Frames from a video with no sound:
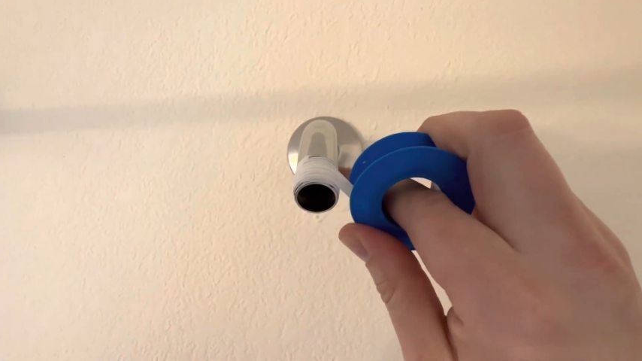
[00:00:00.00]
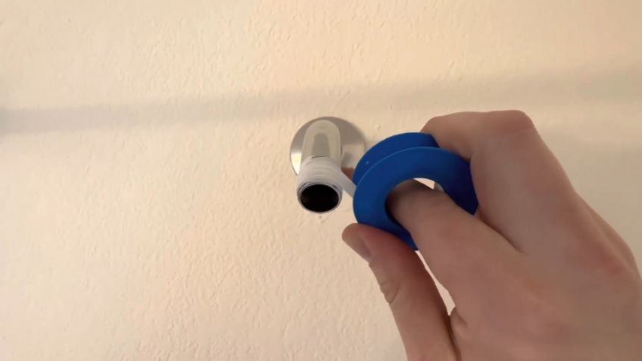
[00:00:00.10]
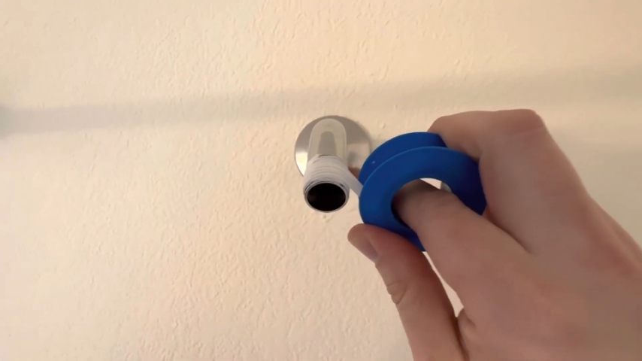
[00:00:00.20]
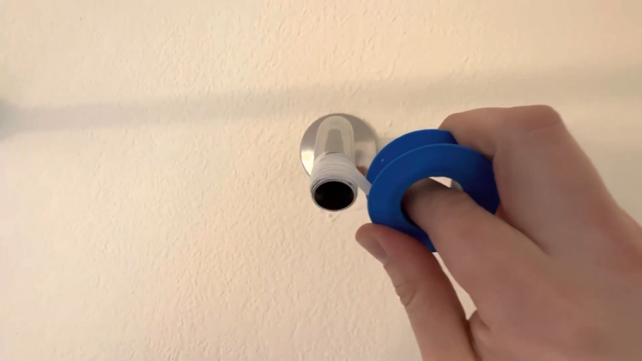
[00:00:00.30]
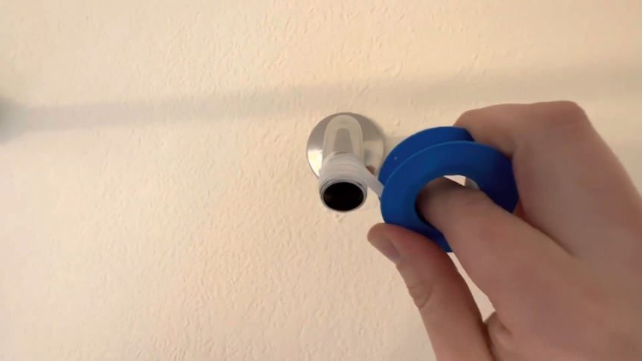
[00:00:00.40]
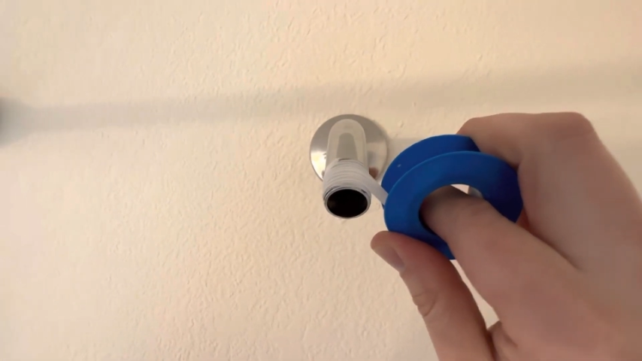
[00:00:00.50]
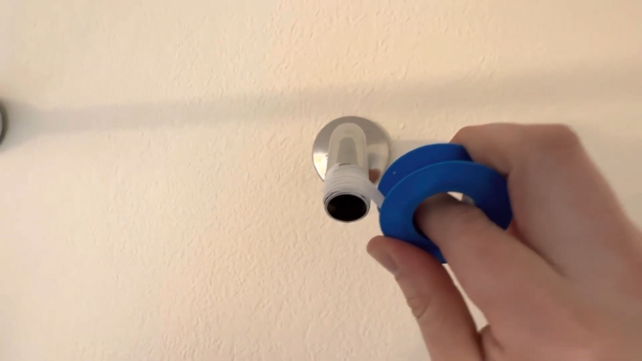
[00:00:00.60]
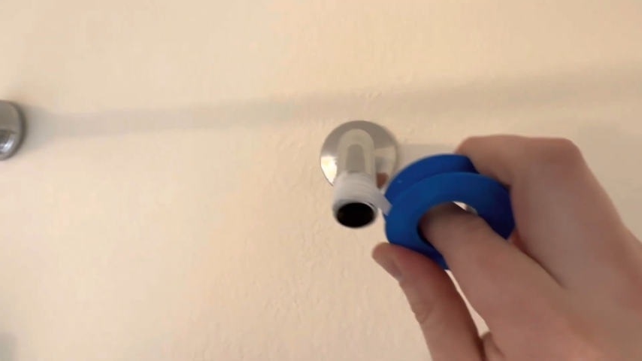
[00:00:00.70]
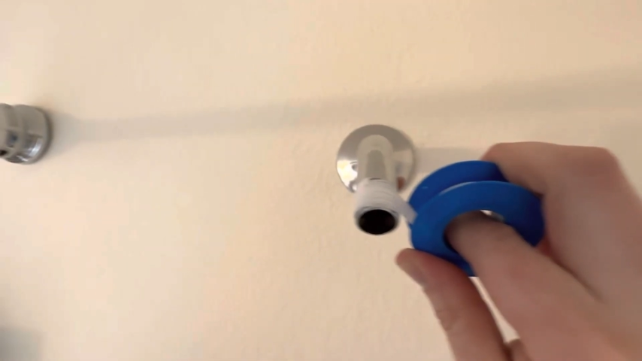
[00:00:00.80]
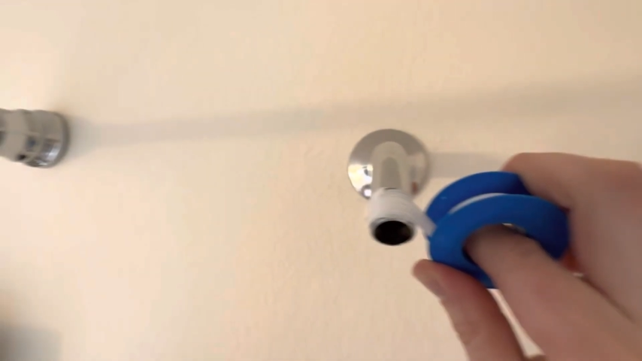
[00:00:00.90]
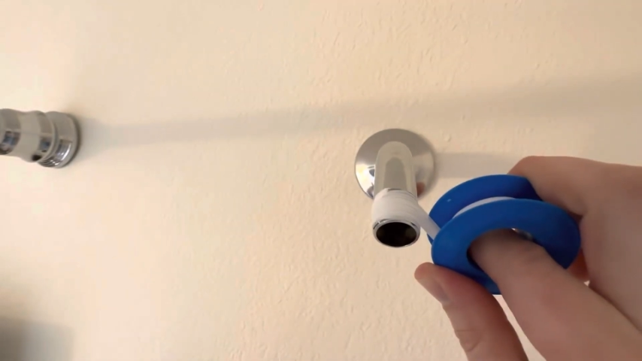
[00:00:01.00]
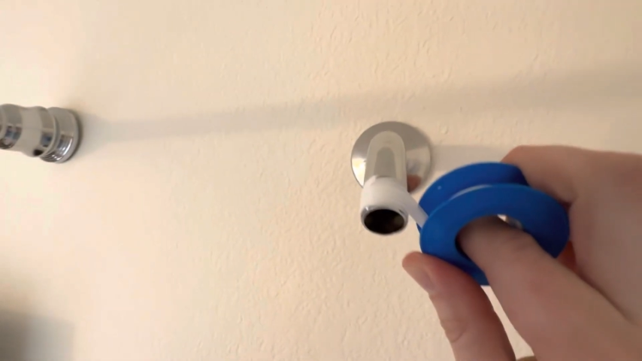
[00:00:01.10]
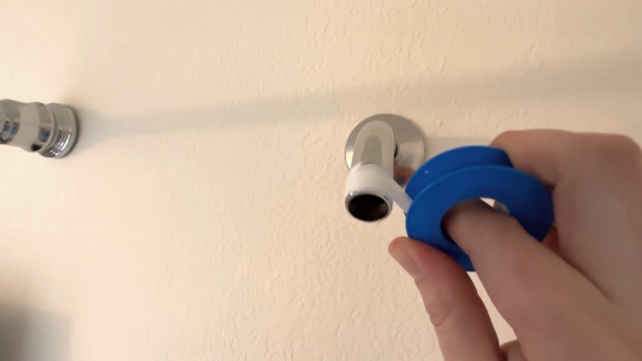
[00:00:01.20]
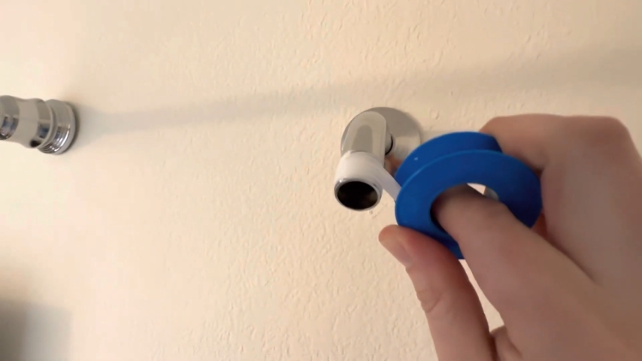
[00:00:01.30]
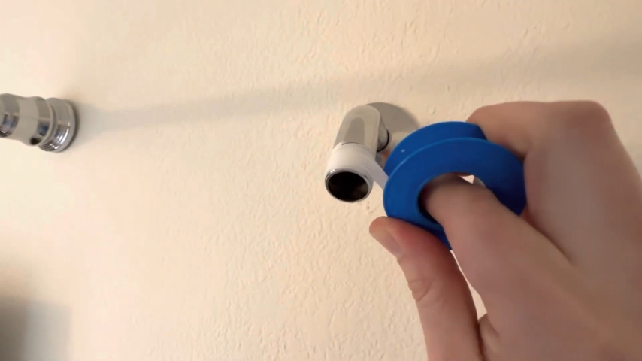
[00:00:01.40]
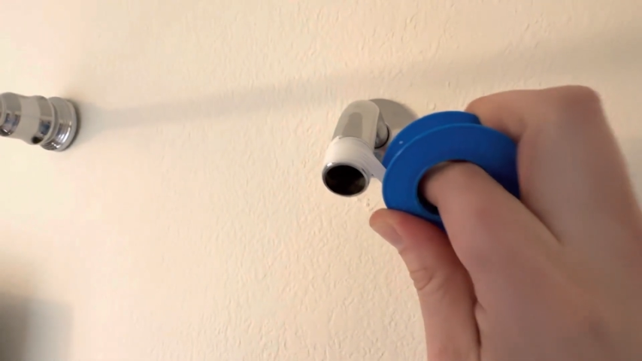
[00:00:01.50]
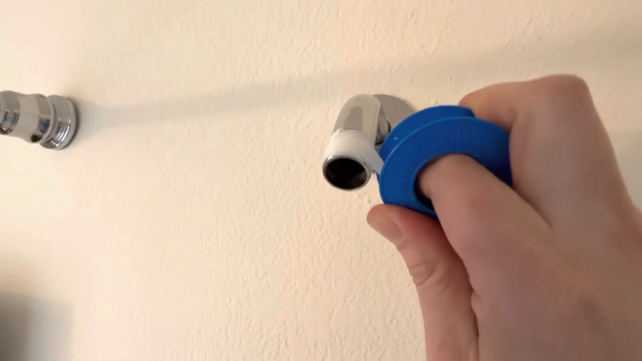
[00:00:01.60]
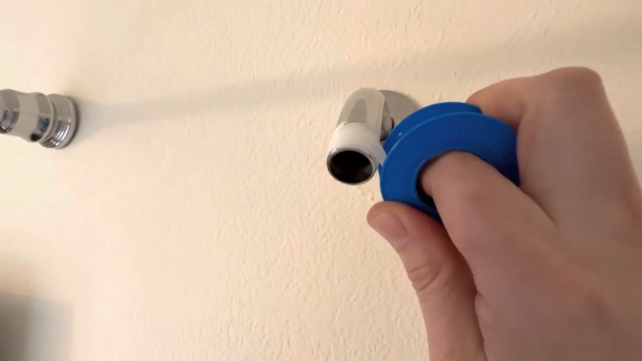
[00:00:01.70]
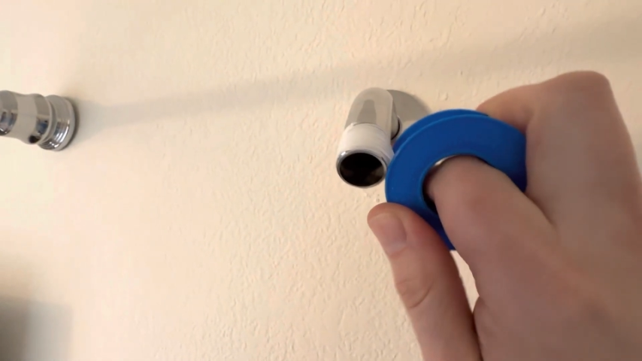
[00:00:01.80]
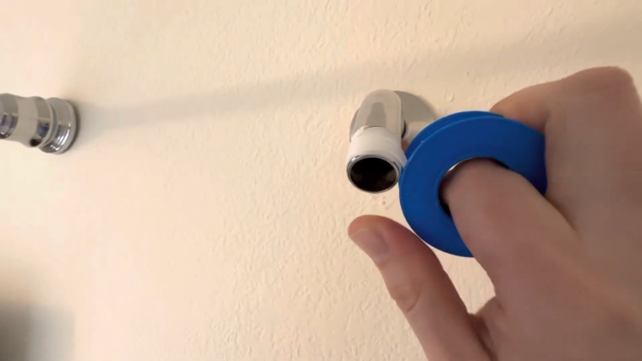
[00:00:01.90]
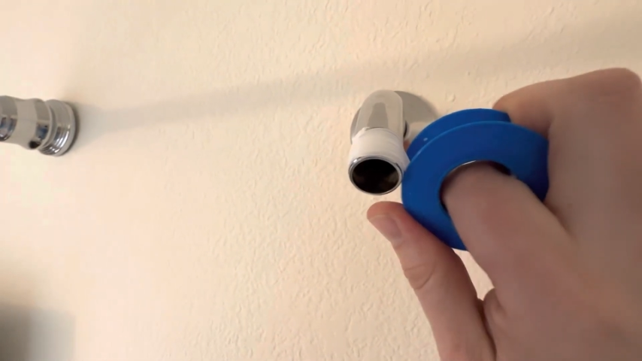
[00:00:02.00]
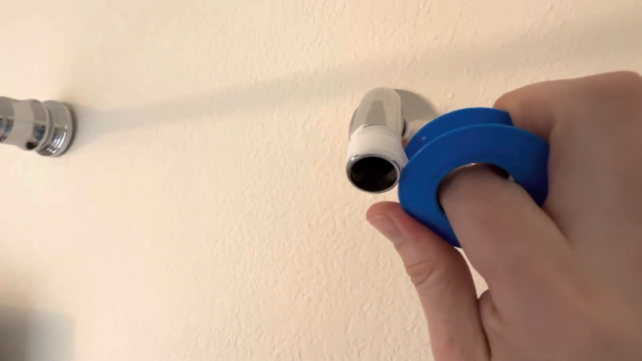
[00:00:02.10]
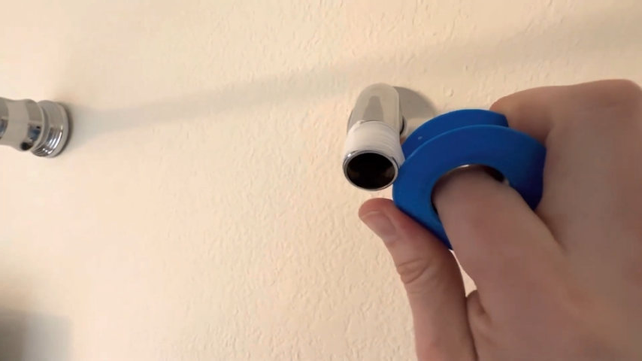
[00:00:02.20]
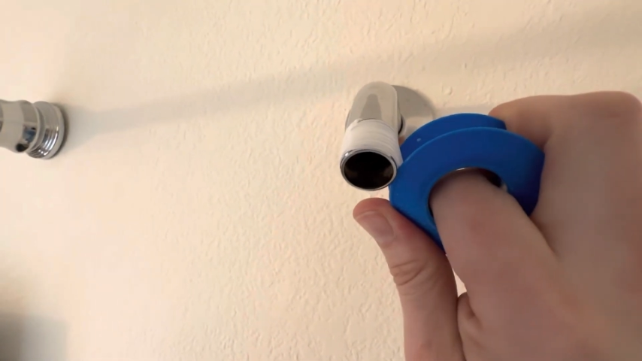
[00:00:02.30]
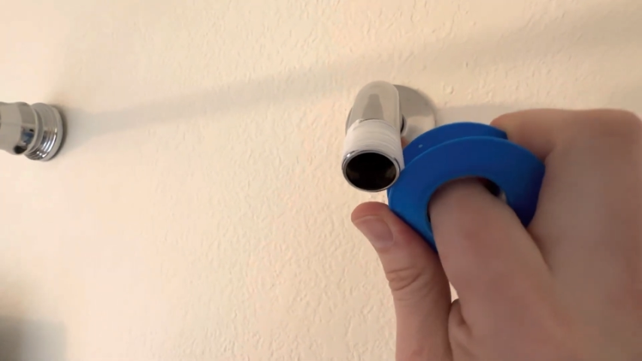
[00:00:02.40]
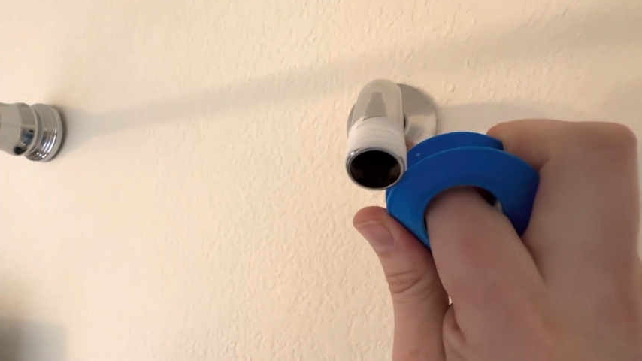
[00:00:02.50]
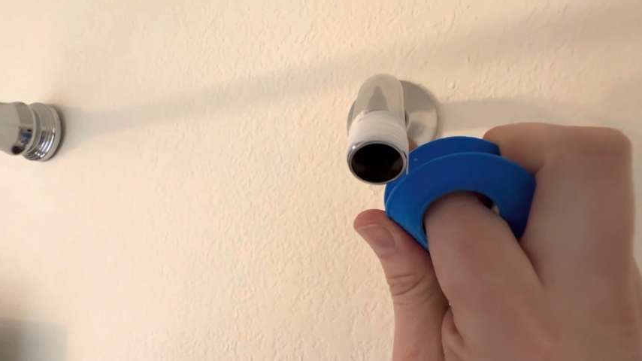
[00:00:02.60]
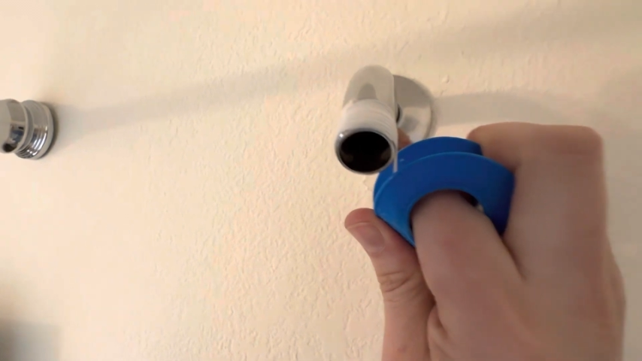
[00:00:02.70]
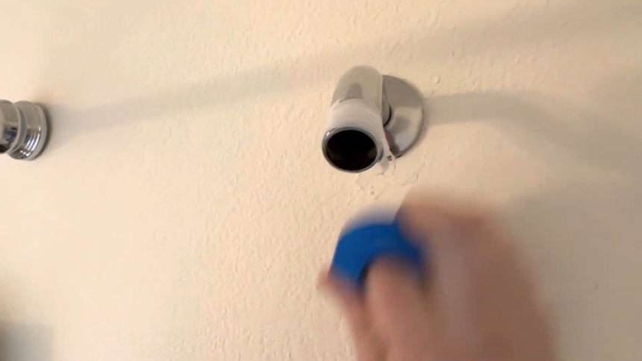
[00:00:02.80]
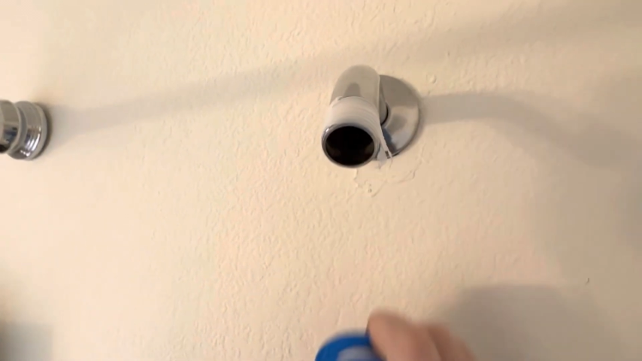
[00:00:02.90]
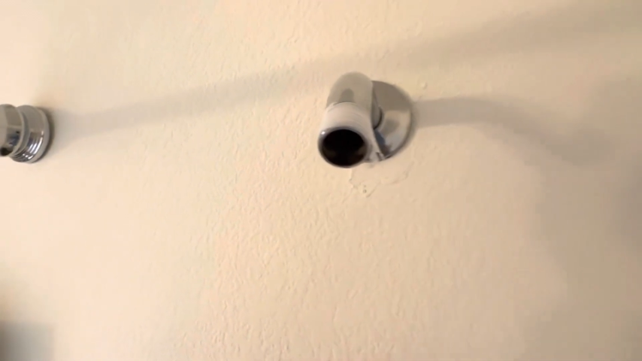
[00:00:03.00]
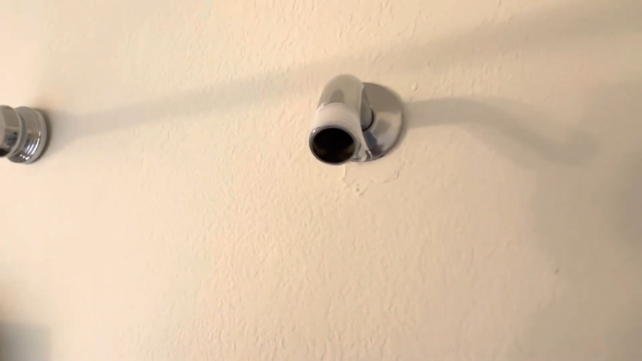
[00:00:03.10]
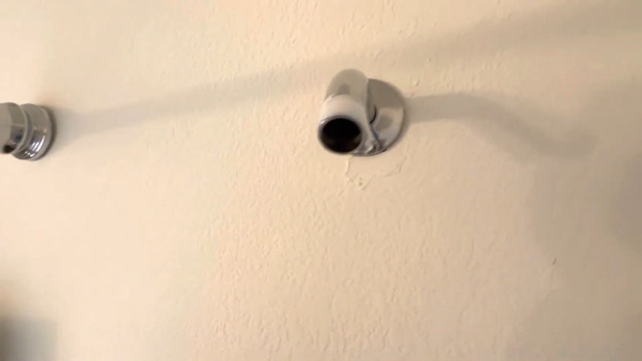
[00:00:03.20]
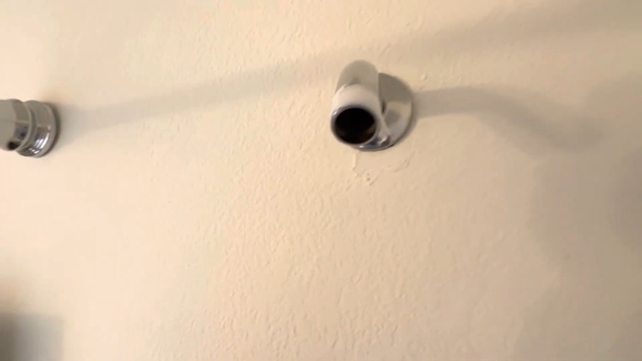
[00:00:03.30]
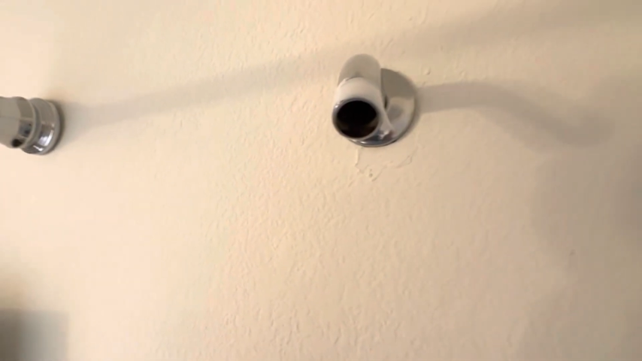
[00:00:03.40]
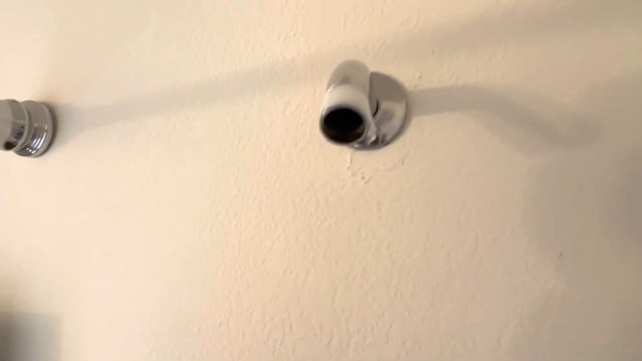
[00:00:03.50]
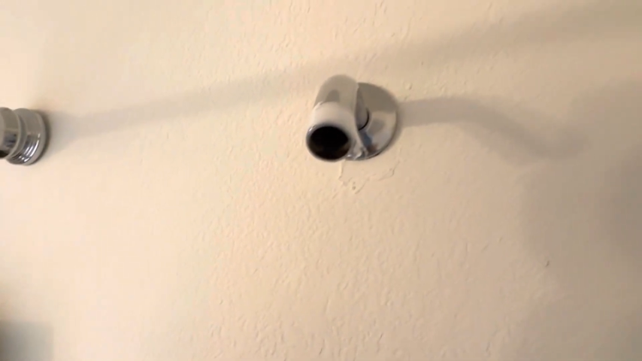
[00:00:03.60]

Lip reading: (no speaker visible)